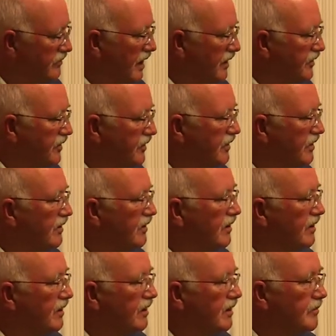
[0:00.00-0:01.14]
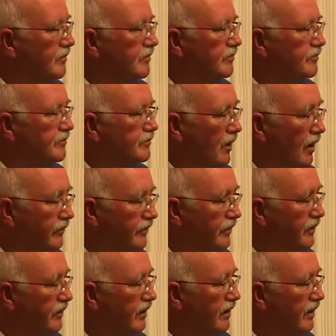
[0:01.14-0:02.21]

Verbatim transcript: writer, um, prophet,